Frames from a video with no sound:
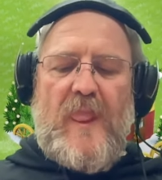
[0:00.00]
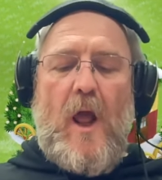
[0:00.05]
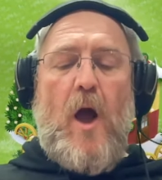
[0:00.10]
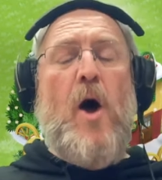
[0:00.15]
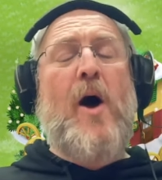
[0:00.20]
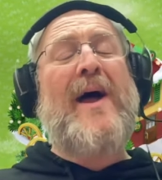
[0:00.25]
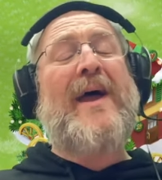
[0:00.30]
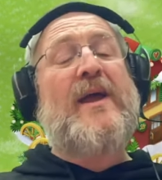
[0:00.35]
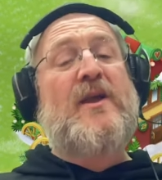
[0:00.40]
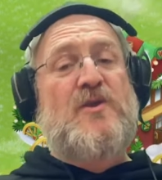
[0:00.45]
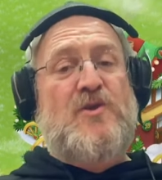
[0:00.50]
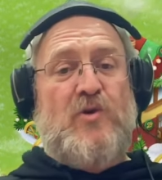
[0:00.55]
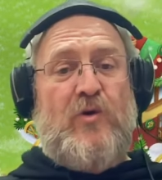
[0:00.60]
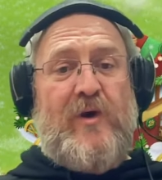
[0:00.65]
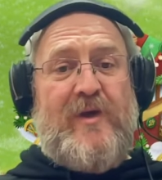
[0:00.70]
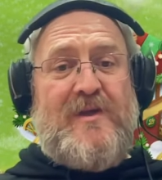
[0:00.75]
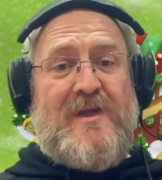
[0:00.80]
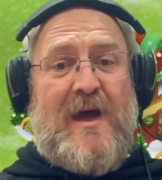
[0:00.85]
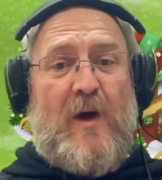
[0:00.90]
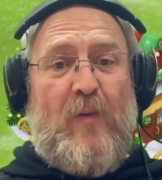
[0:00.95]
Oh, I
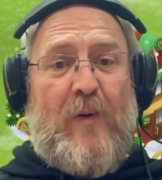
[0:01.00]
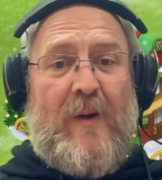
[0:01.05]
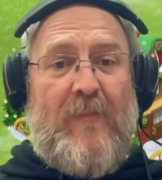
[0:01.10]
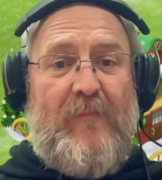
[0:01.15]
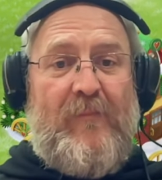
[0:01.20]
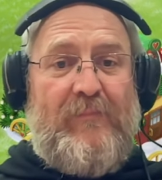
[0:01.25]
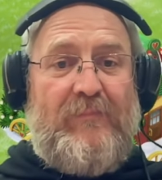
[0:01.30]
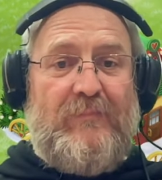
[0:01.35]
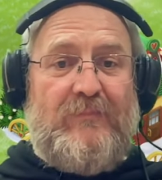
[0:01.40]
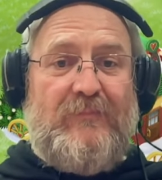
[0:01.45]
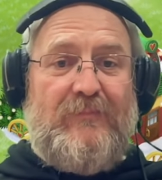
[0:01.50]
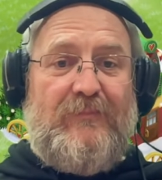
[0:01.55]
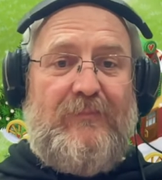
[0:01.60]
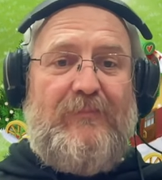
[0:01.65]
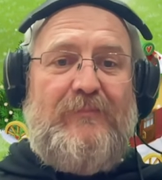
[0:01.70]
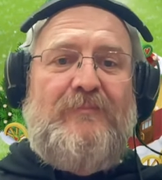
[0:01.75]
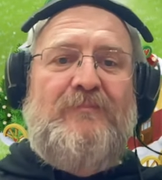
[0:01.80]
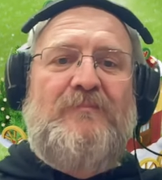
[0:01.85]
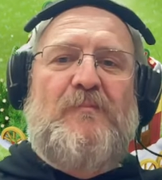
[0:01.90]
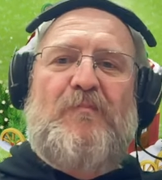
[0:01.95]
enjoyed that one.
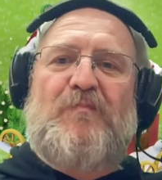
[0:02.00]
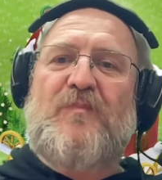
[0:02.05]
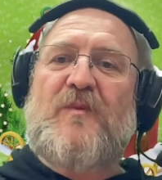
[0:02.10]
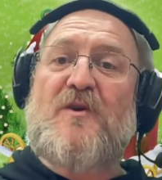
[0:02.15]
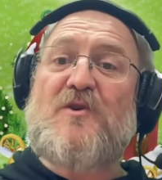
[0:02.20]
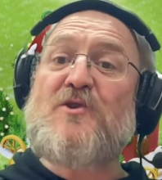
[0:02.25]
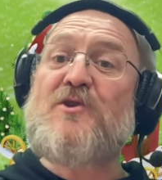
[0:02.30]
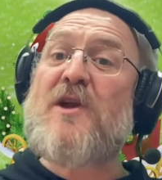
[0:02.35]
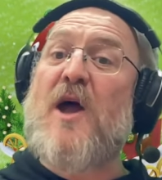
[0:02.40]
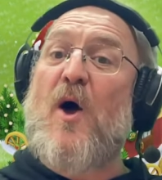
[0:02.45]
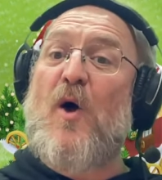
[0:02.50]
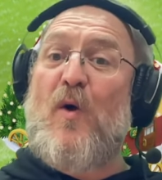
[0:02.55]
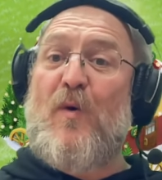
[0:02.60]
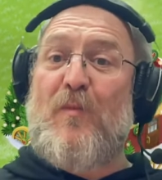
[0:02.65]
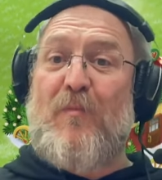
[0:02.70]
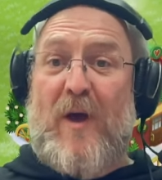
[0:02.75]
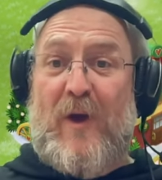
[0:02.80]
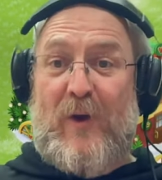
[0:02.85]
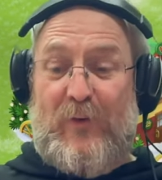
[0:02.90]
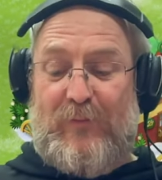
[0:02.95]
Slow
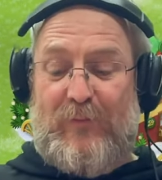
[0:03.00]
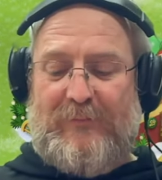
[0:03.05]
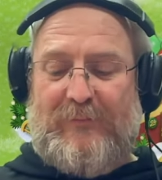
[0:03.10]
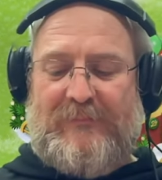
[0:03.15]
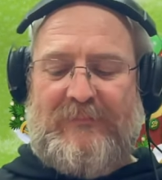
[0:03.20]
mode.